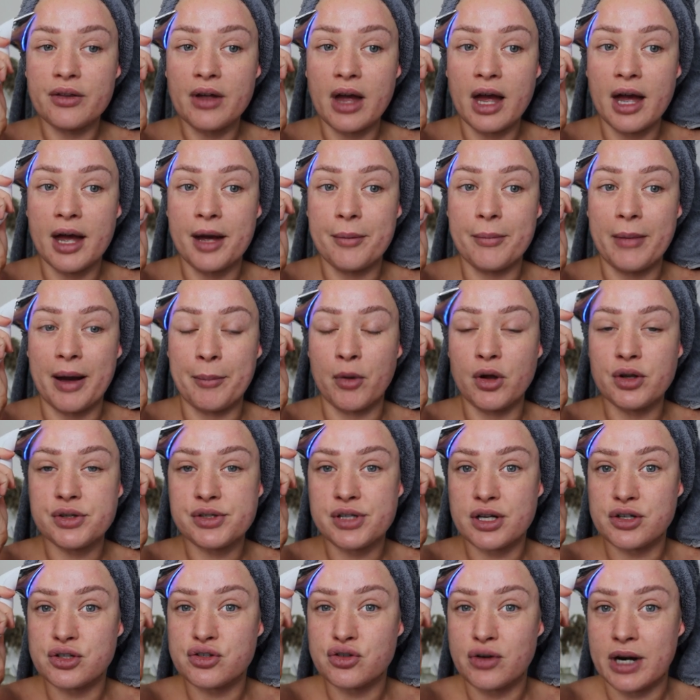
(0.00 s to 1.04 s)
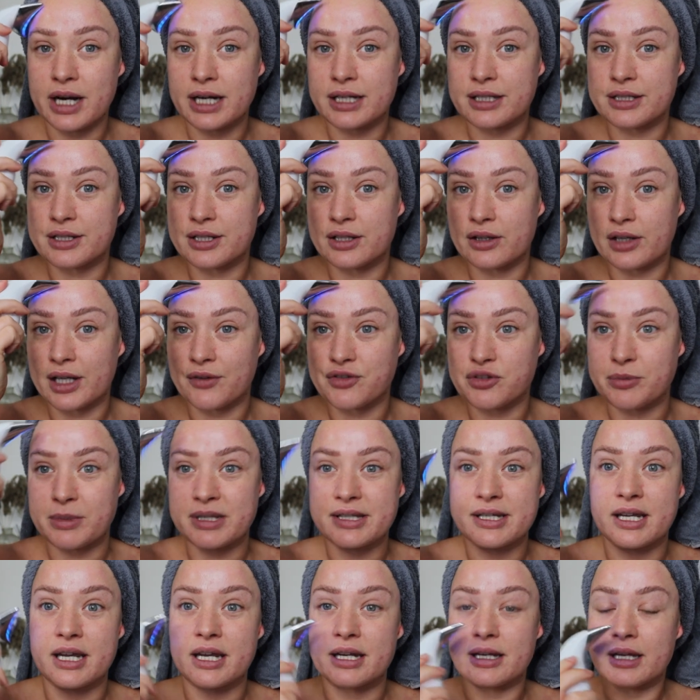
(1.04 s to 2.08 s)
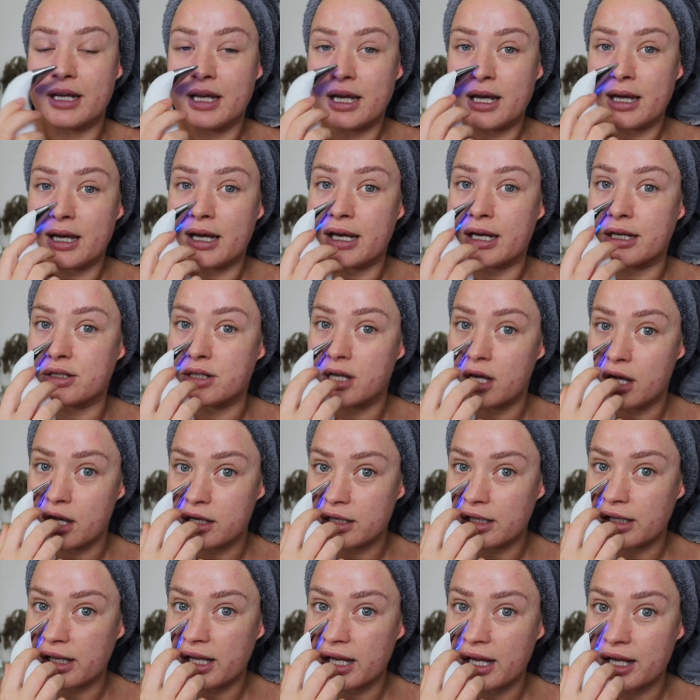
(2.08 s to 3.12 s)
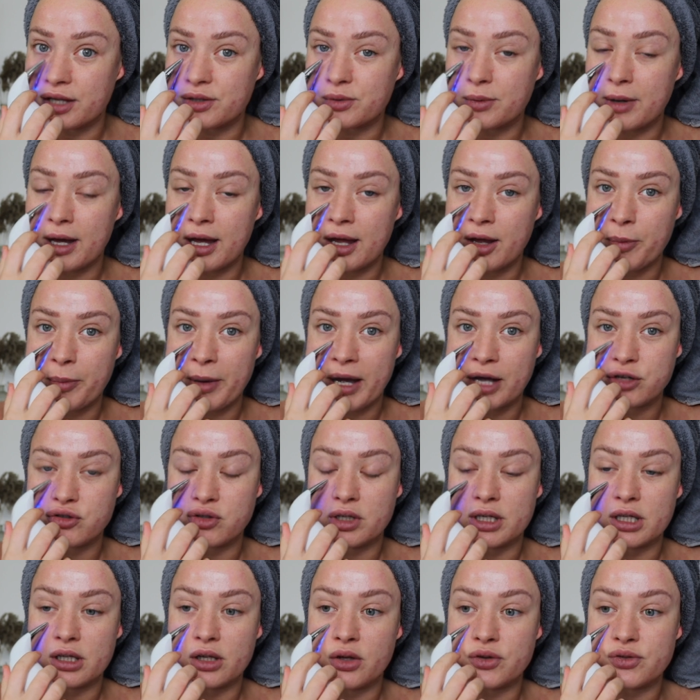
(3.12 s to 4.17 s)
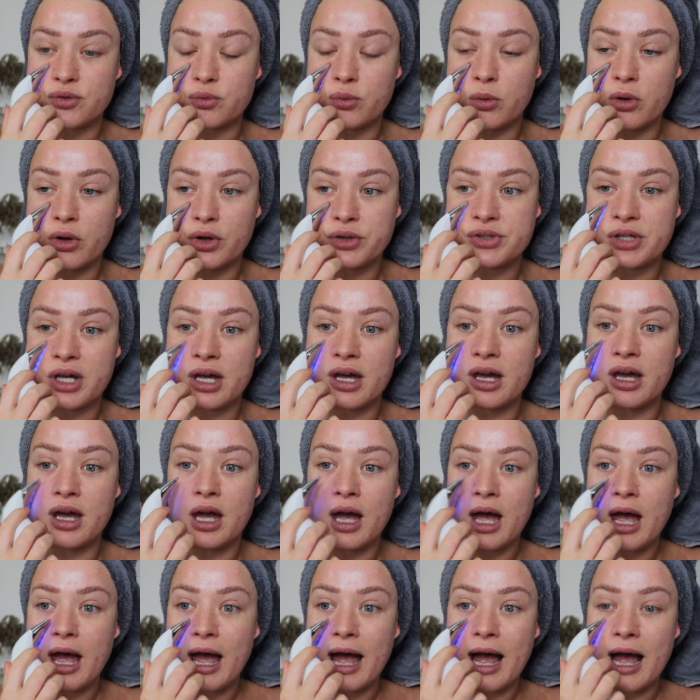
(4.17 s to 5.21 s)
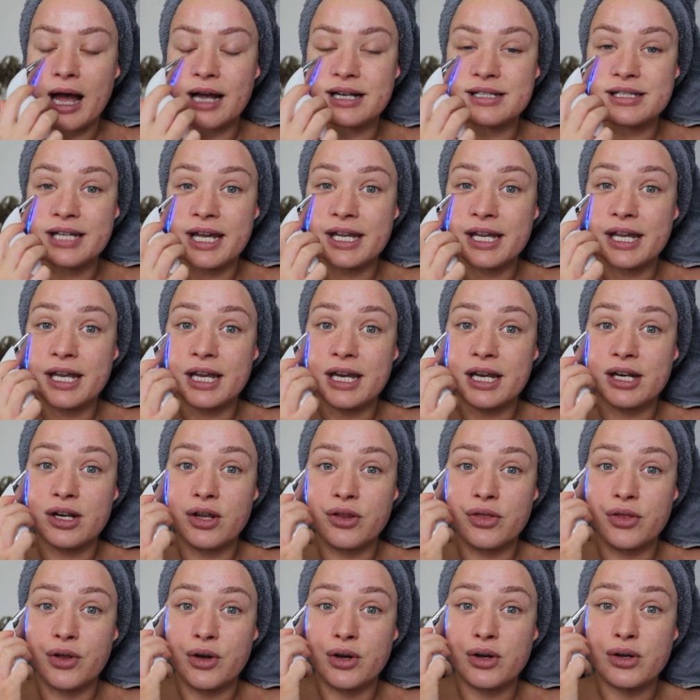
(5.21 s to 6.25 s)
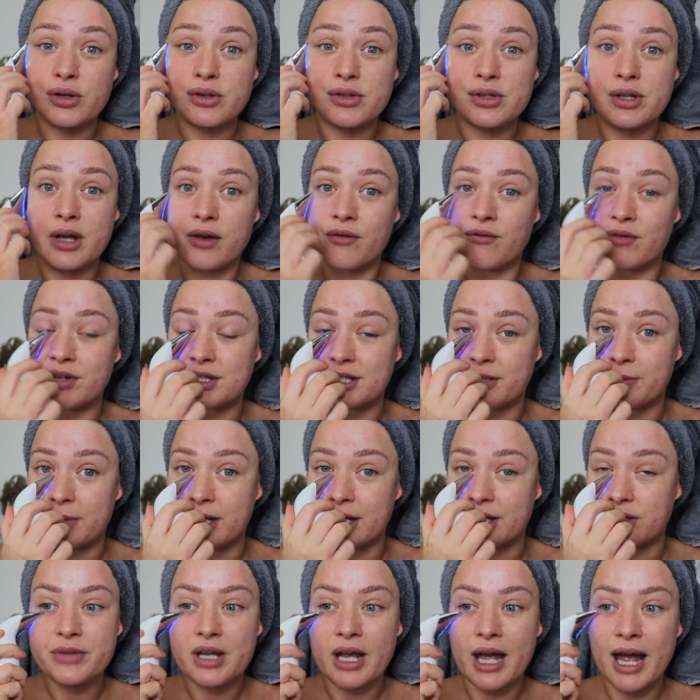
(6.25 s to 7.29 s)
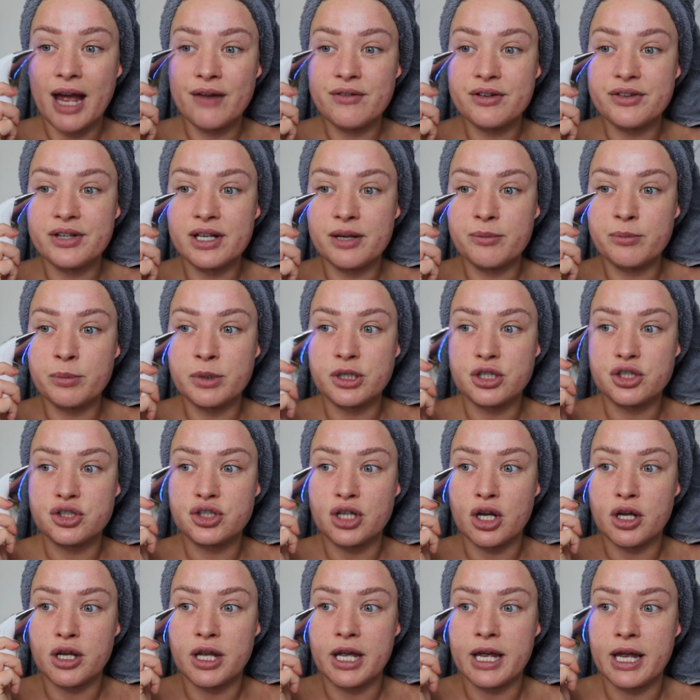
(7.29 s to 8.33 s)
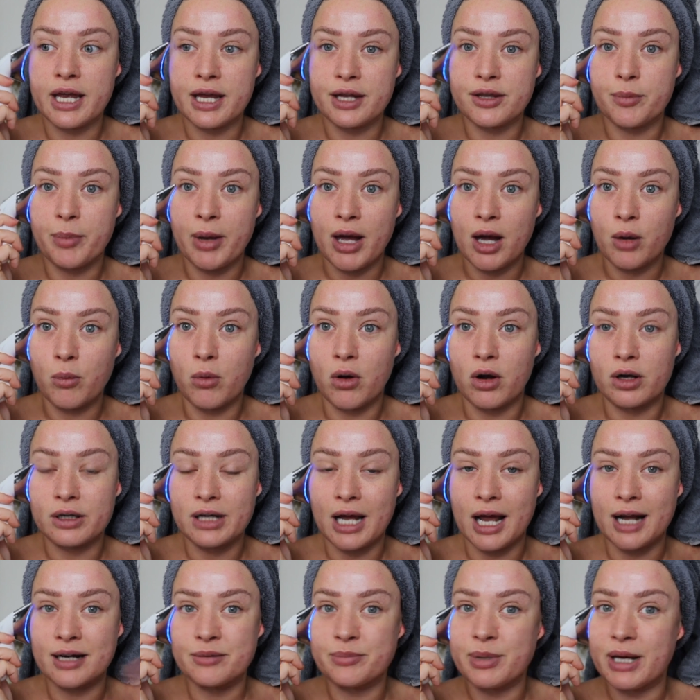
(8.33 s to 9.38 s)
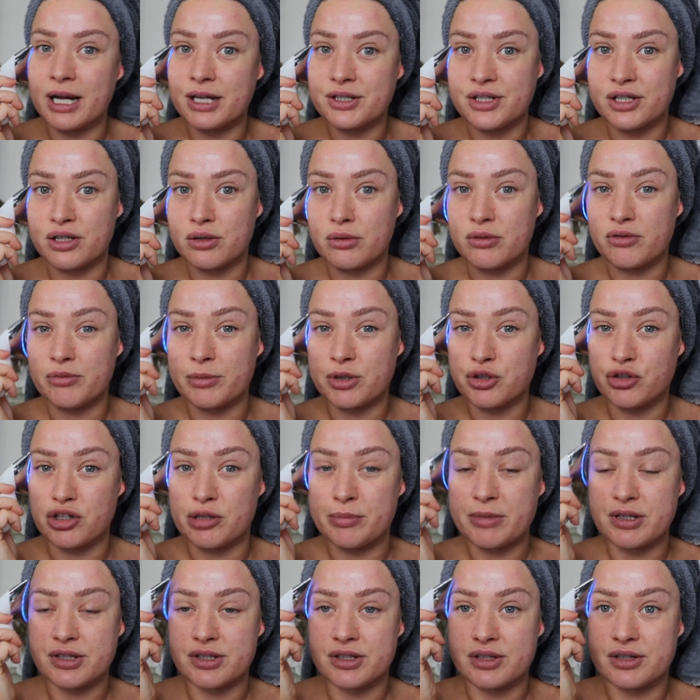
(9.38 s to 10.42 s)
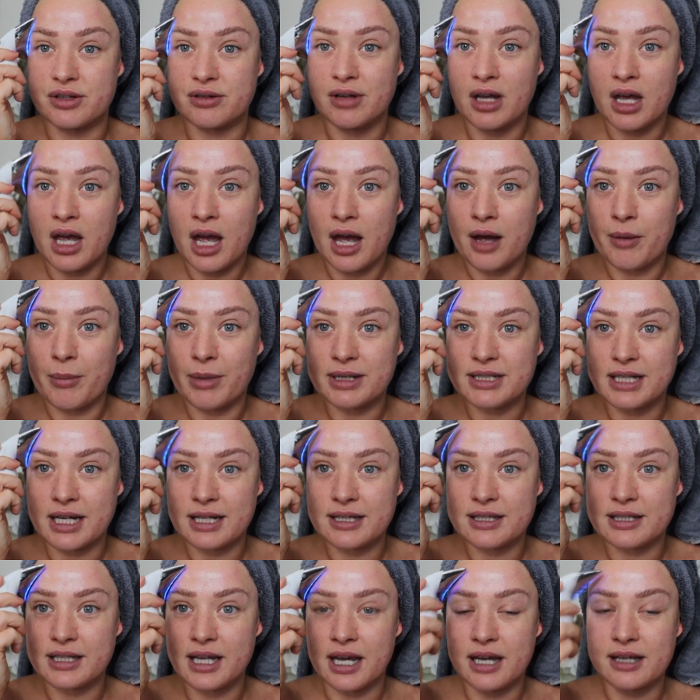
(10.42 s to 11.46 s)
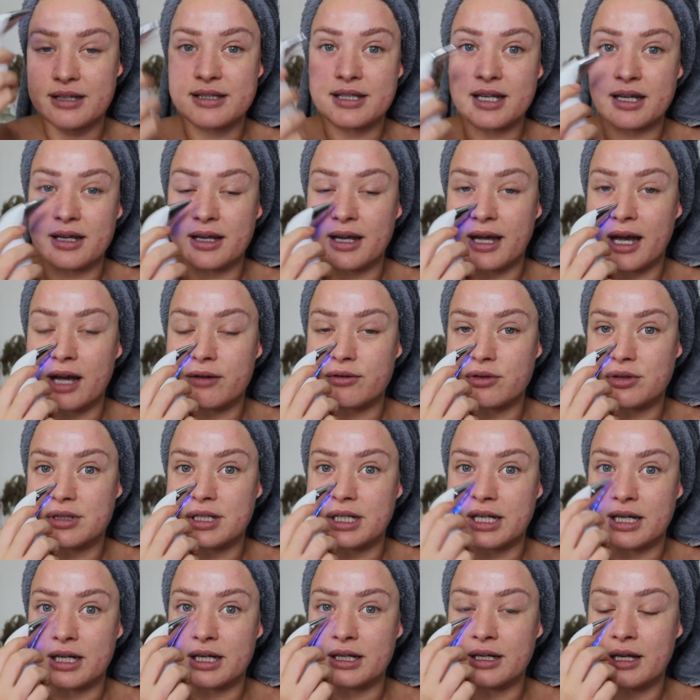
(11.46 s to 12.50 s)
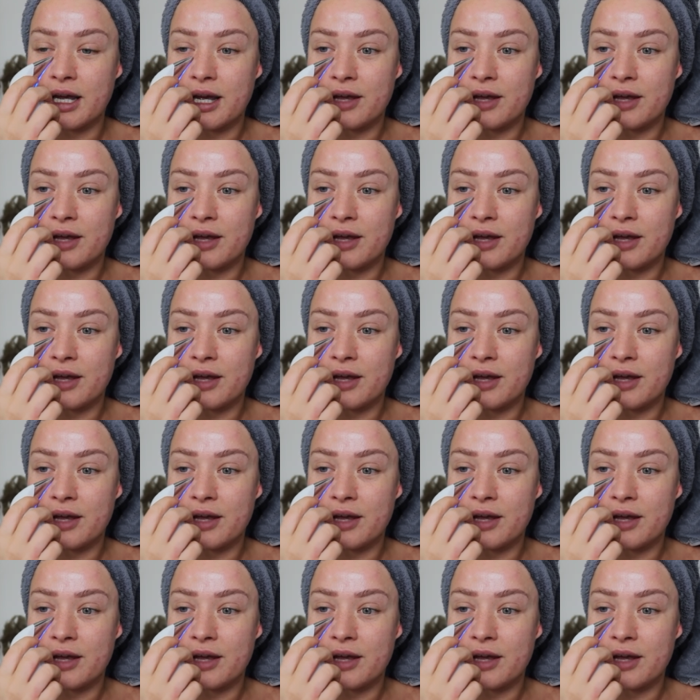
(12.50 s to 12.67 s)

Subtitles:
I'm also trying to look after my skin internally as well by drinking loads of water and taking those vitamins. Everything I'm going to show you in part one and part two of my treatments and my day-to-day skincare routine,